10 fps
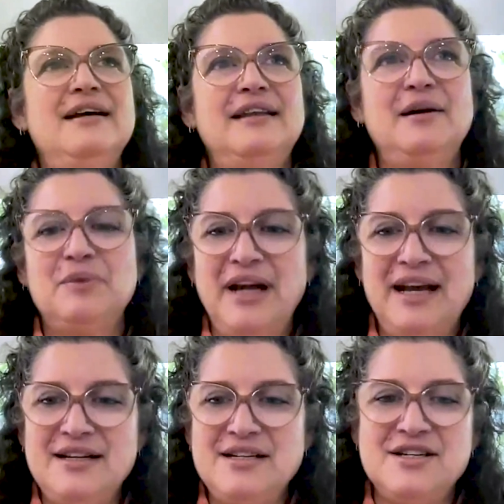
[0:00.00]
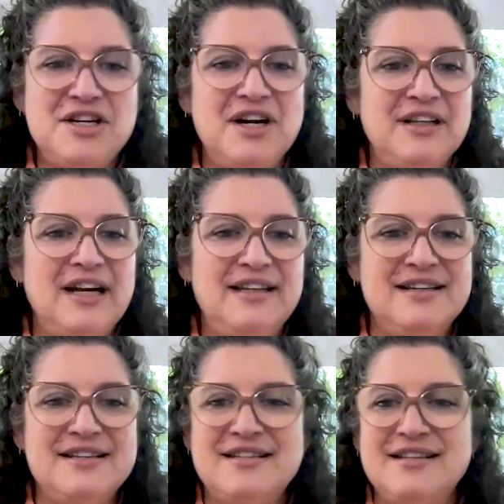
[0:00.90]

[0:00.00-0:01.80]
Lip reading: that we're getting to share like this.